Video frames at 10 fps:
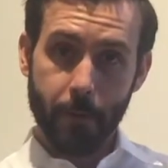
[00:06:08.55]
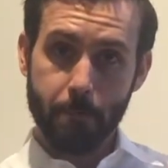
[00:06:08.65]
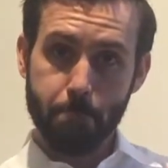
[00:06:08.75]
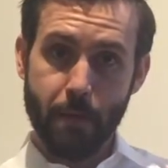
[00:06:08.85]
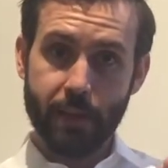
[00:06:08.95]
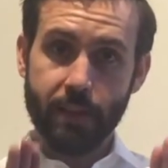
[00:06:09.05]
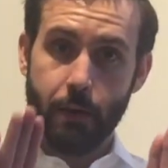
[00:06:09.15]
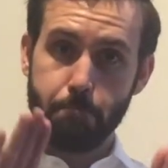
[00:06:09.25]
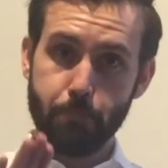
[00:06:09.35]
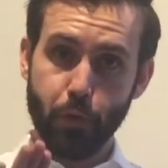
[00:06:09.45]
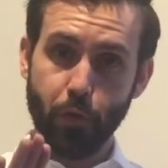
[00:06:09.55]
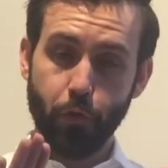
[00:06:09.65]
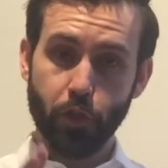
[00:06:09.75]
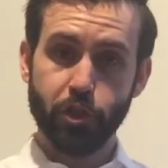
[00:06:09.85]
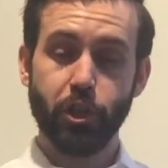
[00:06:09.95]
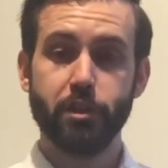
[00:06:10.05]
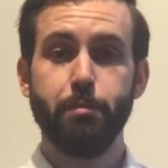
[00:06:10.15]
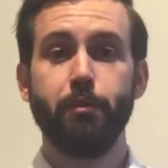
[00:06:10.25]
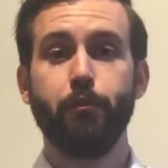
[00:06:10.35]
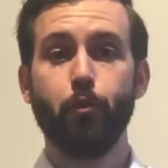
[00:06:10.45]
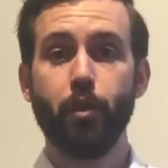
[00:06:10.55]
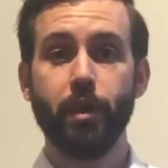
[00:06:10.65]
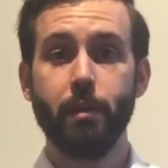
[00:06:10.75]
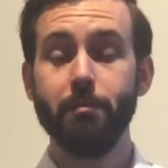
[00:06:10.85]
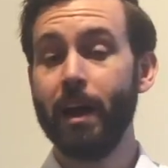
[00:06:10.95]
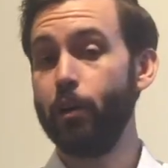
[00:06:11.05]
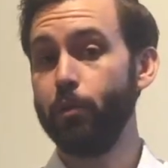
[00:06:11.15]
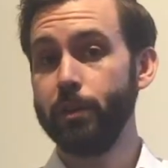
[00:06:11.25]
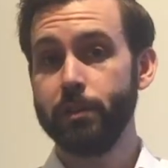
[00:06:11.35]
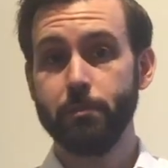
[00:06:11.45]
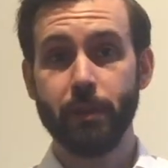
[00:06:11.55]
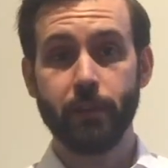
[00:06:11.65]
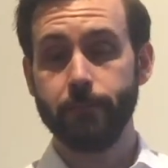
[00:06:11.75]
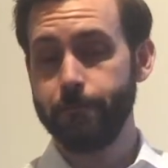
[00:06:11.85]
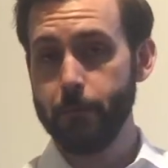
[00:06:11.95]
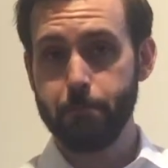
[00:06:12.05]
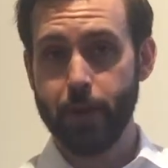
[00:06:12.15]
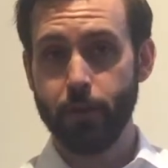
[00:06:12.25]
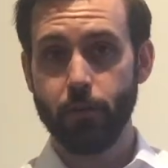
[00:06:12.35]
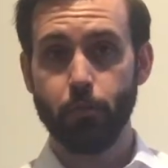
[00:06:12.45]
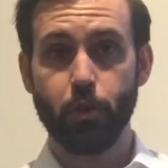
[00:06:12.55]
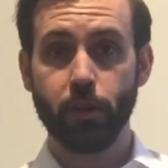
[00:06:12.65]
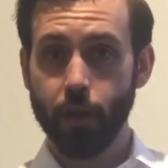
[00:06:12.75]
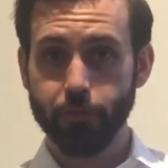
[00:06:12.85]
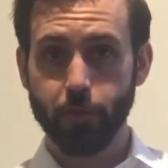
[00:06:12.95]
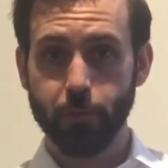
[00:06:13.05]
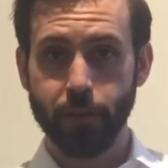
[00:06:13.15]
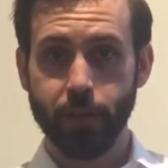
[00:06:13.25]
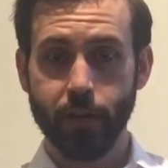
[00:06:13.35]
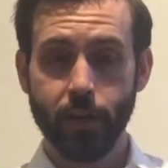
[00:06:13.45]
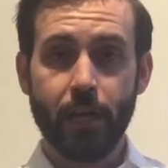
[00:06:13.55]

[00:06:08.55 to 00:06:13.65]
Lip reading: and make that beautiful adjustment for them, not only to make it fit better and more comfortably,